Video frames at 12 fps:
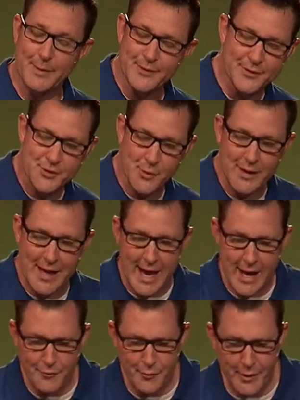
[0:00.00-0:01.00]
been to treat
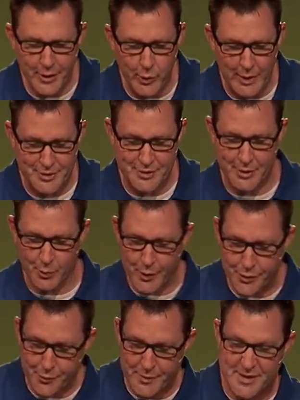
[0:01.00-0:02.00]
every question
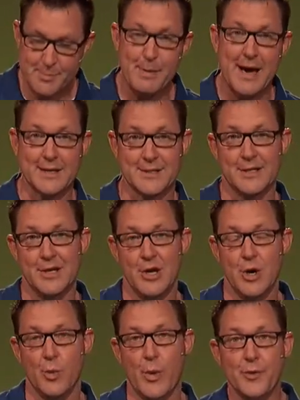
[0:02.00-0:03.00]
with respect,
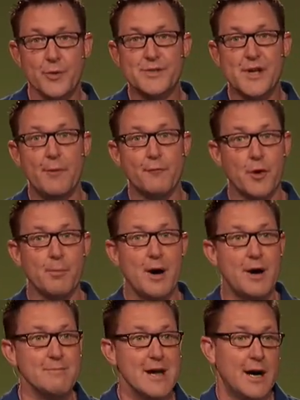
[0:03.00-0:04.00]
whether it's come from
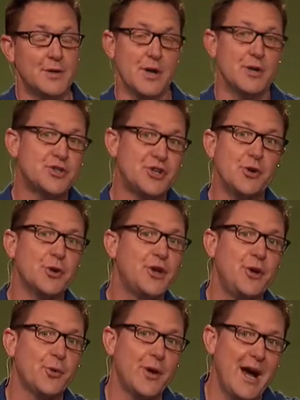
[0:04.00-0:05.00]
a, a, a sheer
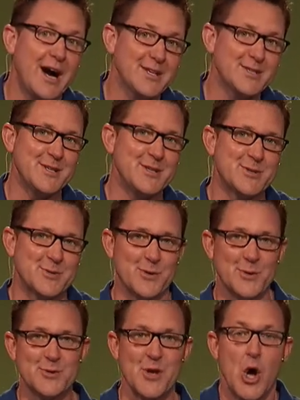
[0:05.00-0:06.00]
curiosity
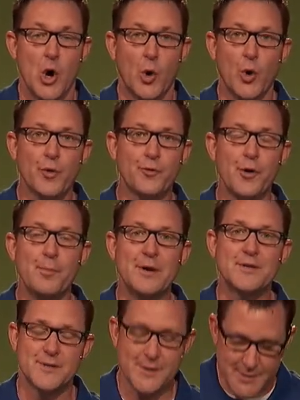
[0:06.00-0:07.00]
source or from a
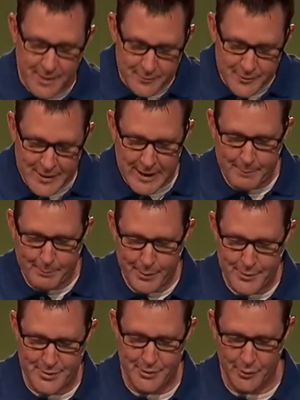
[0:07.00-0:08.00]
sense of deep
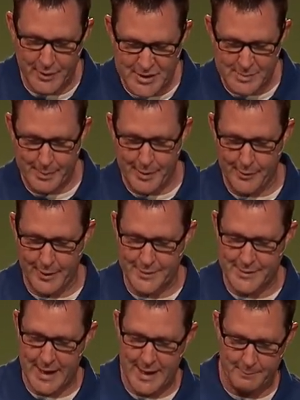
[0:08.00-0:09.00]
personal
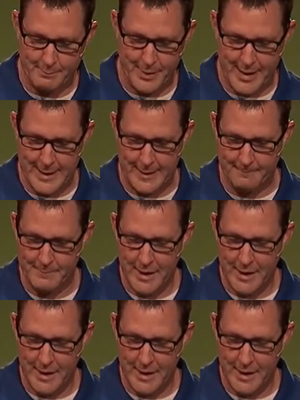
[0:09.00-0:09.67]
experience and pain.